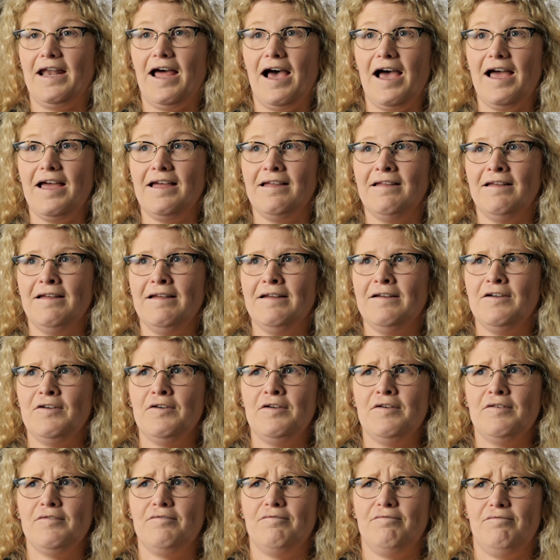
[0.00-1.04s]
I
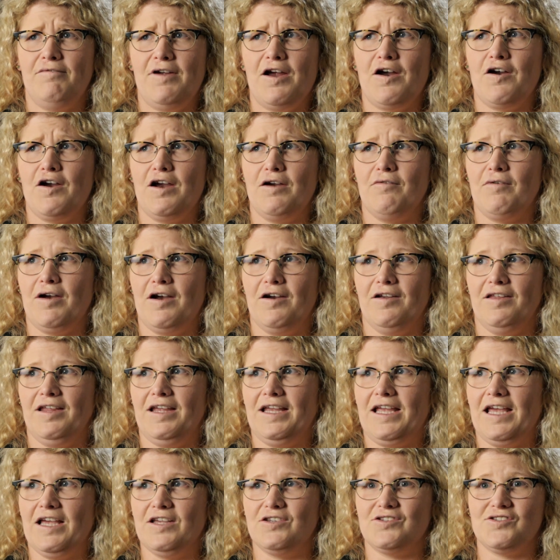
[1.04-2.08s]
very rarely
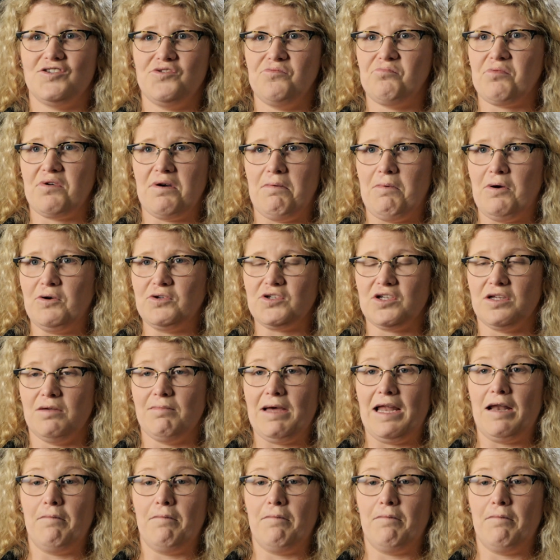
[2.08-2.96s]
get super emotional about